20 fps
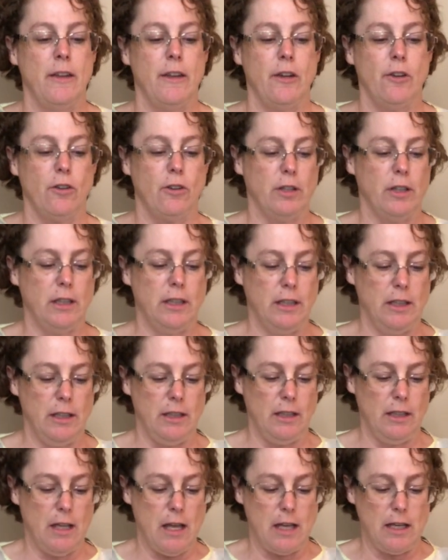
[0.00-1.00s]
that are
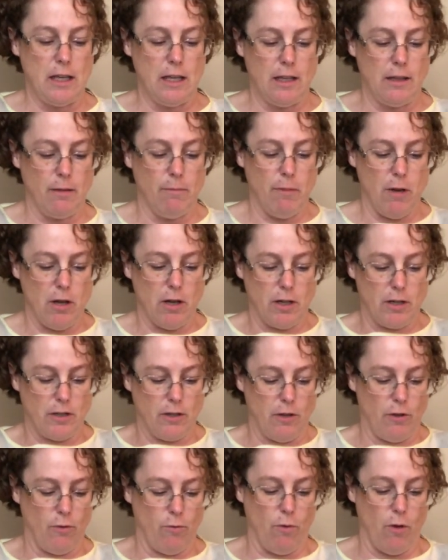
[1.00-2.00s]
clean, hanging in the box
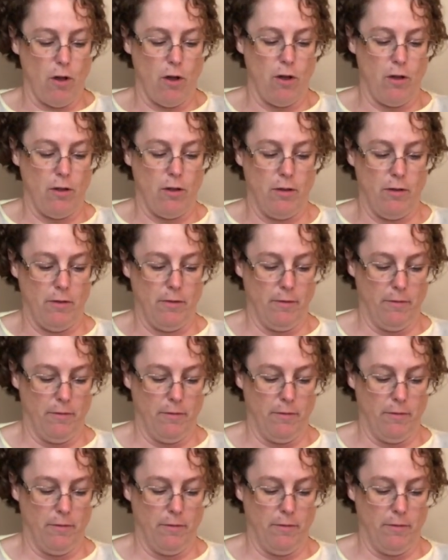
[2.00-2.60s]
on the wall.